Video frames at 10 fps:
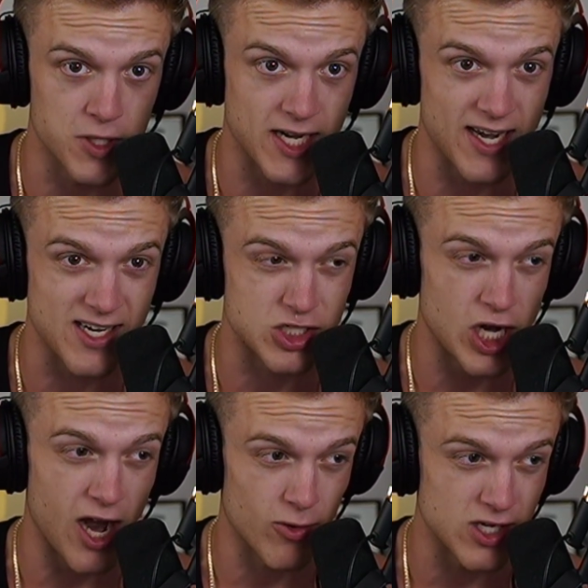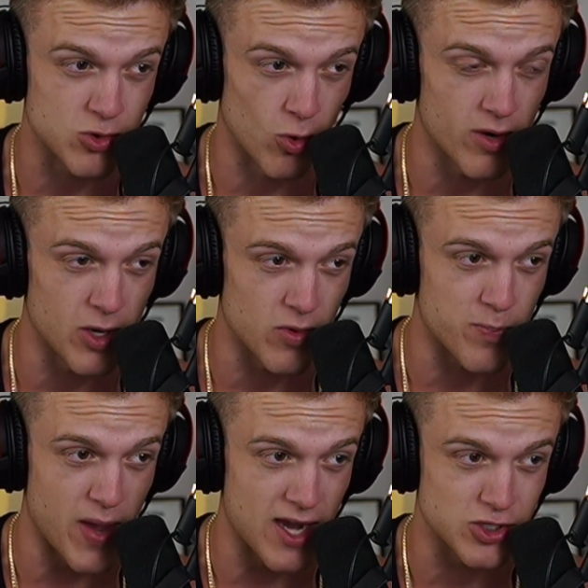Like I did a charity tournament with
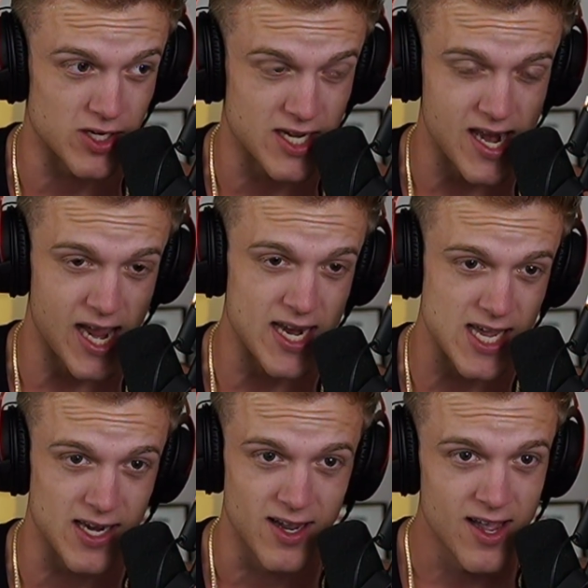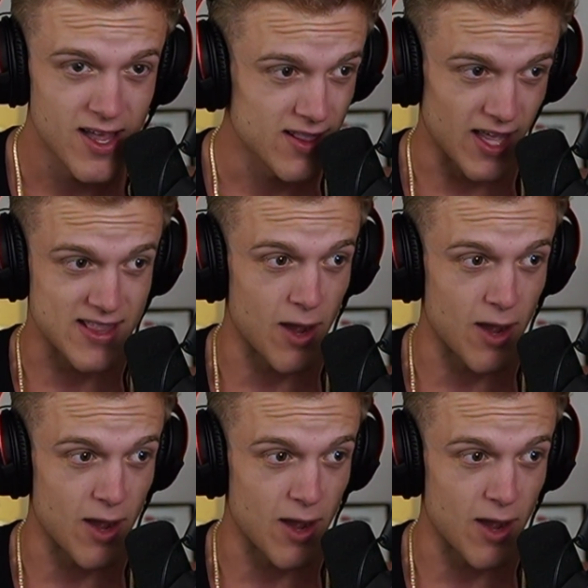Bayesian Canadian. Like that